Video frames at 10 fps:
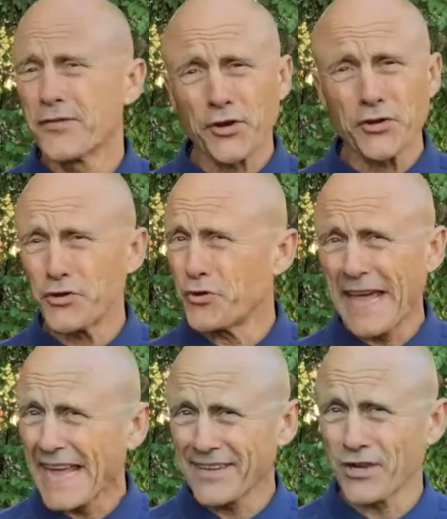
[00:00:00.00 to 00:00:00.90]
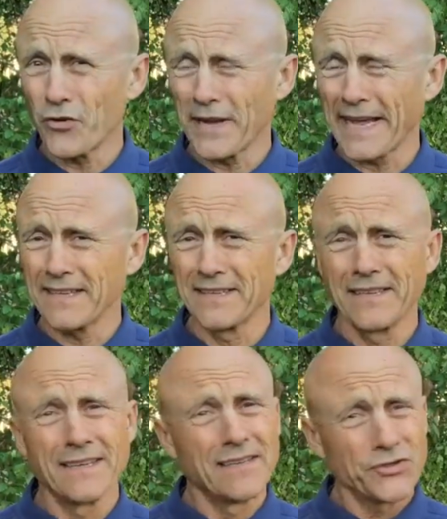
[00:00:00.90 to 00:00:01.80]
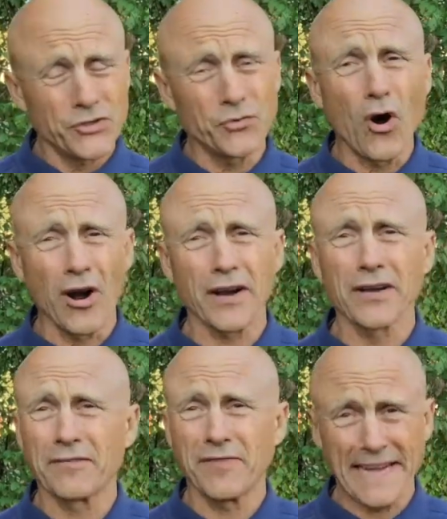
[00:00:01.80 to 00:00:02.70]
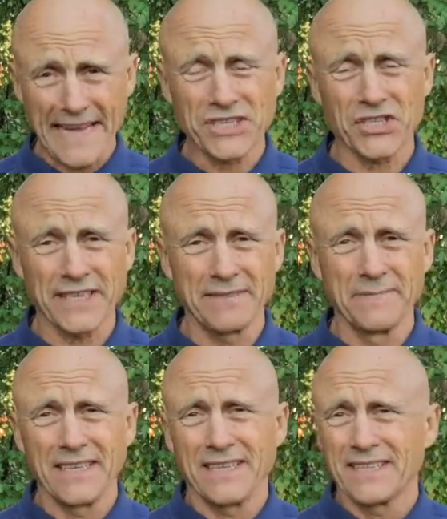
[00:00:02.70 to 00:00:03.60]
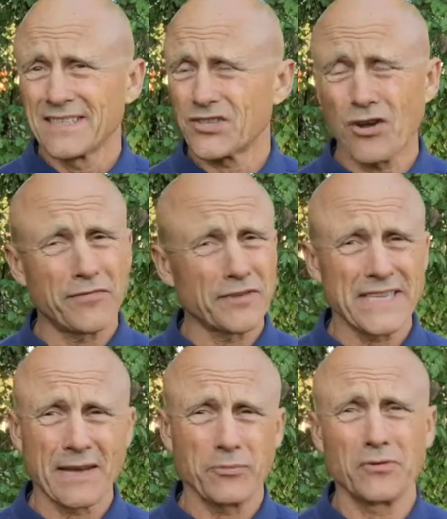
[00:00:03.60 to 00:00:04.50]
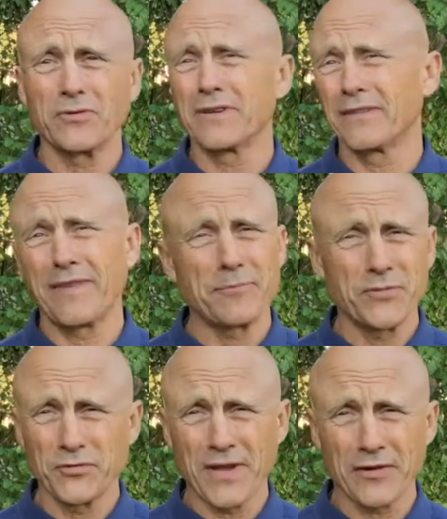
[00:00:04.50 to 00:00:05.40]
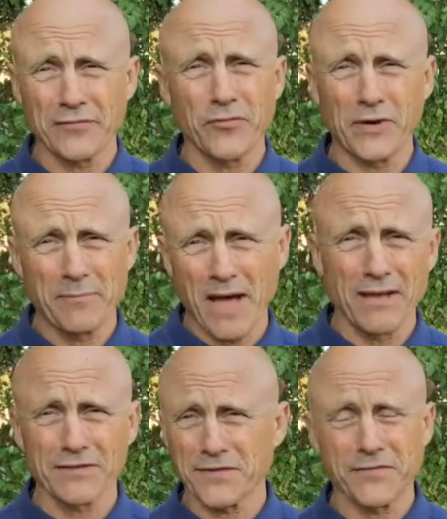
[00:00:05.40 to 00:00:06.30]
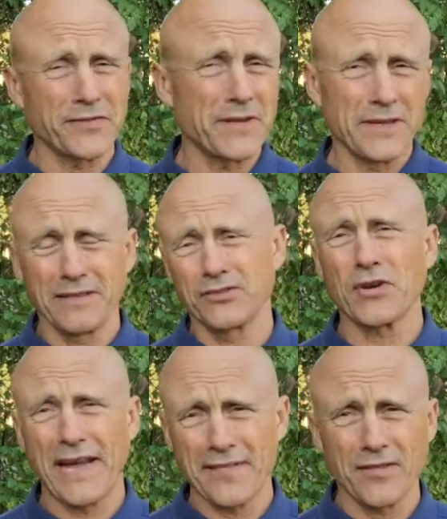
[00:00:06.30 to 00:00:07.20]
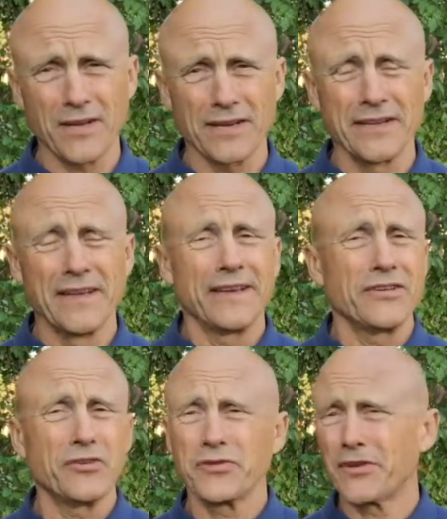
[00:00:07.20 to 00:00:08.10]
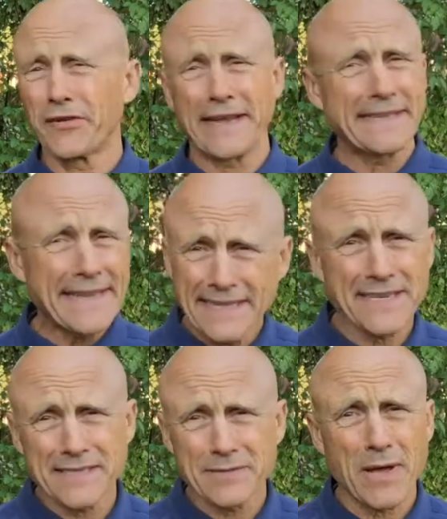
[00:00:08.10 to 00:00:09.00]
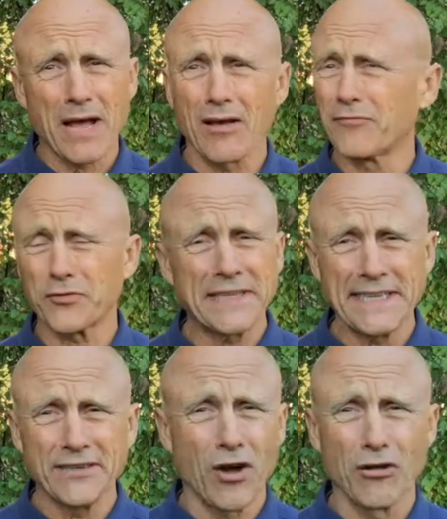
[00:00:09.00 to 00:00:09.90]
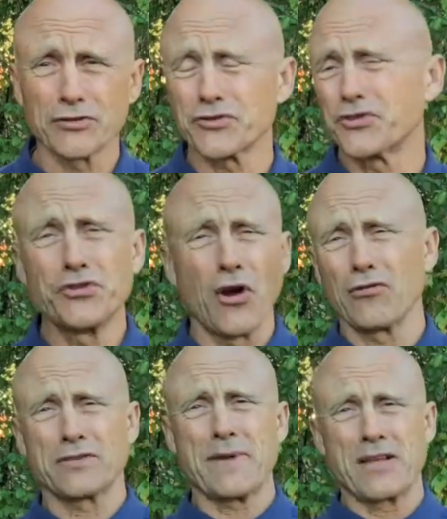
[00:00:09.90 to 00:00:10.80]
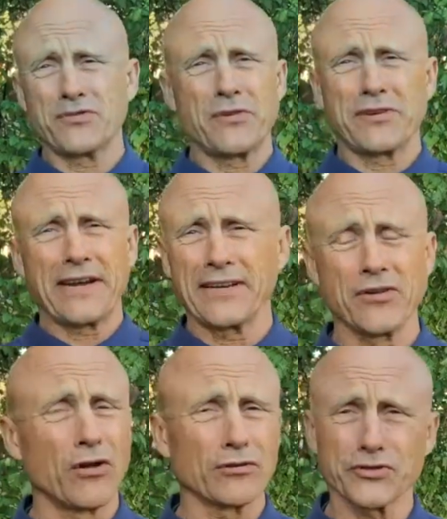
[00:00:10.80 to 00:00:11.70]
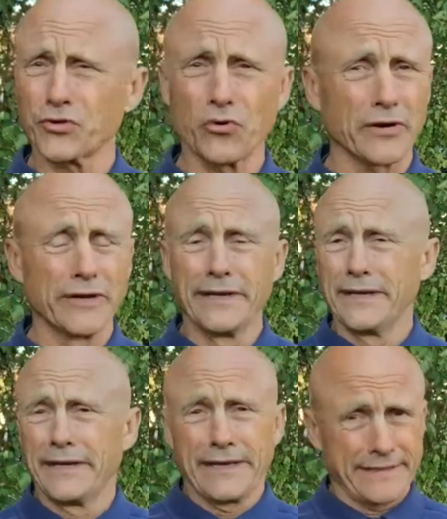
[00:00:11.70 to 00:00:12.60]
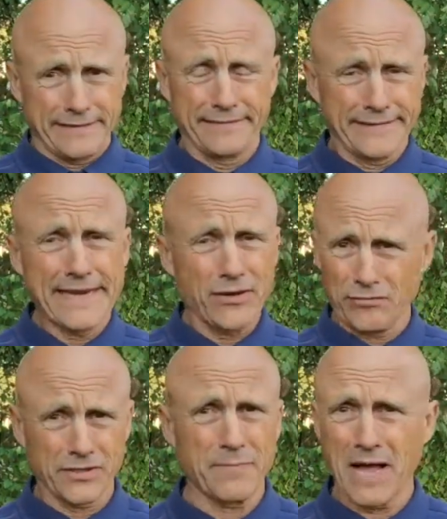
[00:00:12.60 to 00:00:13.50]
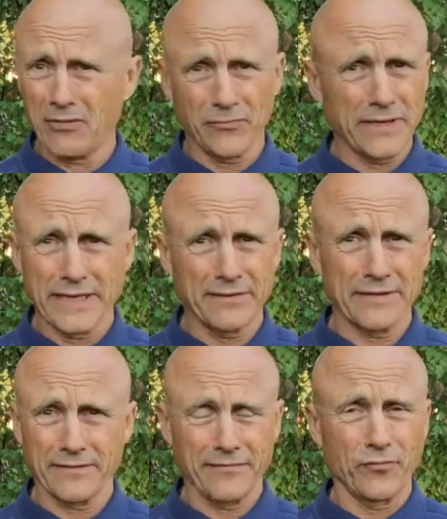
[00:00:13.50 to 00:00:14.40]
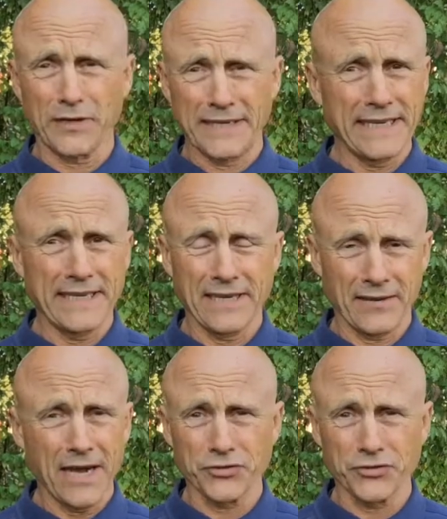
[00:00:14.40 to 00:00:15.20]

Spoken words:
Third, you can donate to ARC financially. So, for example, if I'm doing 140 miles for the triathlon, you can donate 10 cents a mile, $14, $2 a mile, $280, or $10 a mile. We get $1,400,